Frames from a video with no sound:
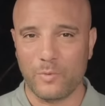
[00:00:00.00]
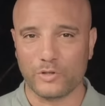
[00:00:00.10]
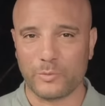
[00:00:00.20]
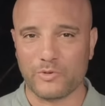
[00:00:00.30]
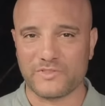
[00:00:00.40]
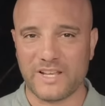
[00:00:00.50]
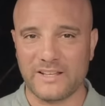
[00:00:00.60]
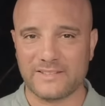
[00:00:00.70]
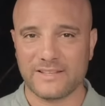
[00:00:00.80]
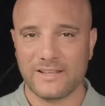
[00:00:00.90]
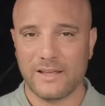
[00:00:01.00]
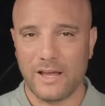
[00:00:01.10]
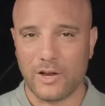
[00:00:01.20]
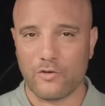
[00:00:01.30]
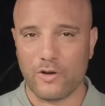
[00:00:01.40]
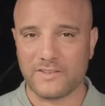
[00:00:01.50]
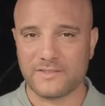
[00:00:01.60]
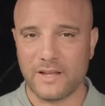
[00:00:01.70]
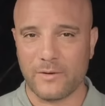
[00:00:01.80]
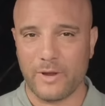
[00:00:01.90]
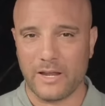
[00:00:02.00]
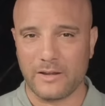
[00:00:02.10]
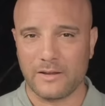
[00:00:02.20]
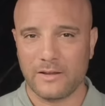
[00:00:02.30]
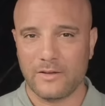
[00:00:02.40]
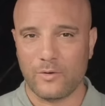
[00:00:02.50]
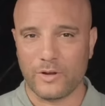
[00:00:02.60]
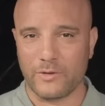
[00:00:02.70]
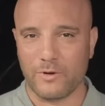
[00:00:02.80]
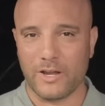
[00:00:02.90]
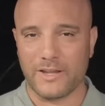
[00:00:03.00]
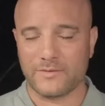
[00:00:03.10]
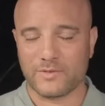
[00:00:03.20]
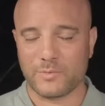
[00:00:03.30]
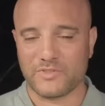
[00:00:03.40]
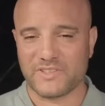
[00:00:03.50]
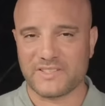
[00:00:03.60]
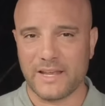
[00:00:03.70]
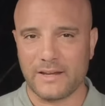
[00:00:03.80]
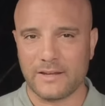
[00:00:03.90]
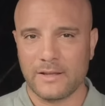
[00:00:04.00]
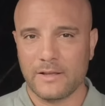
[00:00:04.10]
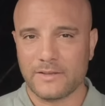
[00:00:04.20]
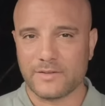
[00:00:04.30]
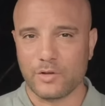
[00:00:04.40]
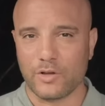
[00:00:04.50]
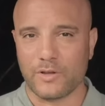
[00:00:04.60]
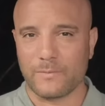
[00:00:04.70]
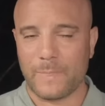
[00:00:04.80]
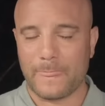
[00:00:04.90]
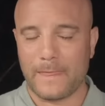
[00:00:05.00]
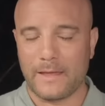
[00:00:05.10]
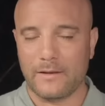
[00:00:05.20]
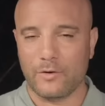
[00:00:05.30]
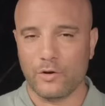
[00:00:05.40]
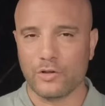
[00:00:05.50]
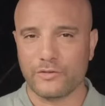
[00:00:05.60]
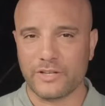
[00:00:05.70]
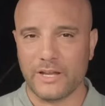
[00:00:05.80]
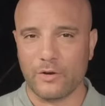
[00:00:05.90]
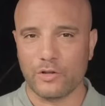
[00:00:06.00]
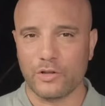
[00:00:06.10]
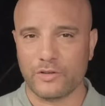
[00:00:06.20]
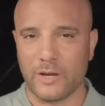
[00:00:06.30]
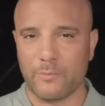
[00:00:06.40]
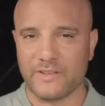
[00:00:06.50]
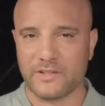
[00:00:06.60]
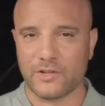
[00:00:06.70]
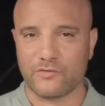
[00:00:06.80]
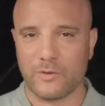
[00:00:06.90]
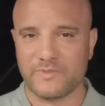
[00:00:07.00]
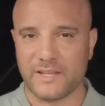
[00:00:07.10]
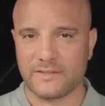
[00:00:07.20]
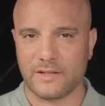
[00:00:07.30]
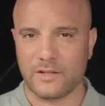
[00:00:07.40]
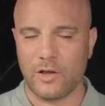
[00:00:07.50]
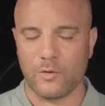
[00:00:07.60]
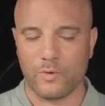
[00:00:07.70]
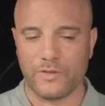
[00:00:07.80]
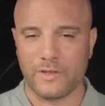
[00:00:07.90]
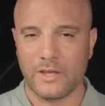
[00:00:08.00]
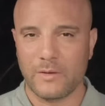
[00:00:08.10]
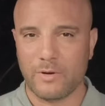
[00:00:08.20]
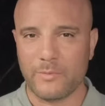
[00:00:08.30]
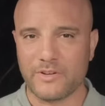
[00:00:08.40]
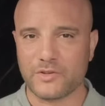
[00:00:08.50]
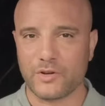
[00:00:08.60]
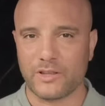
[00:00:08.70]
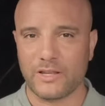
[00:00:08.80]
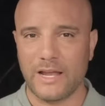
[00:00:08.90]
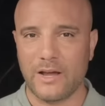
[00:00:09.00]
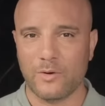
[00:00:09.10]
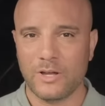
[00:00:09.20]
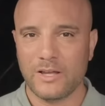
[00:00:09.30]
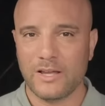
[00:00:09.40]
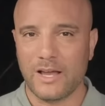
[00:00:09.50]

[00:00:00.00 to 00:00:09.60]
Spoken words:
multiple sites across Iran, or Iran, as we're supposed to say it. So look, earlier tonight, President Trump says, along with Prime Minister Netanyahu,